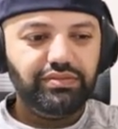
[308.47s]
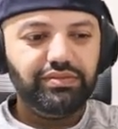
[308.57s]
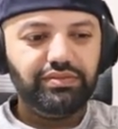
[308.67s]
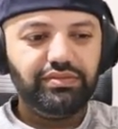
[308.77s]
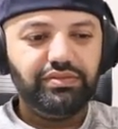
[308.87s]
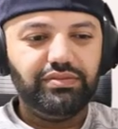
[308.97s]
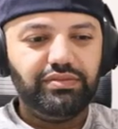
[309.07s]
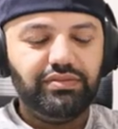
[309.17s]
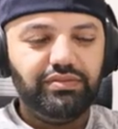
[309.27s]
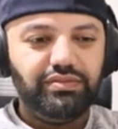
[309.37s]

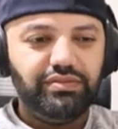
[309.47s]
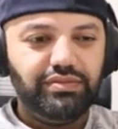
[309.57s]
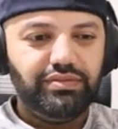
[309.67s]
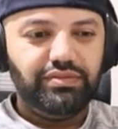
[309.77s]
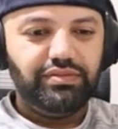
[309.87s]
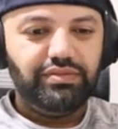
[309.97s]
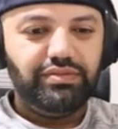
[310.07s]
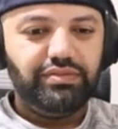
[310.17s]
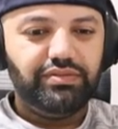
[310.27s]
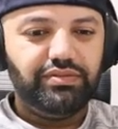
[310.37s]

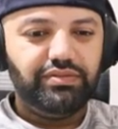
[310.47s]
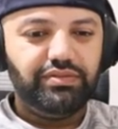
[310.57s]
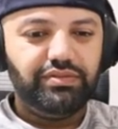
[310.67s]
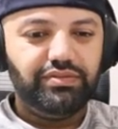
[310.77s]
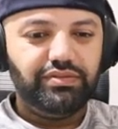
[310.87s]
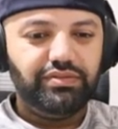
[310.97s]
Nothing is said.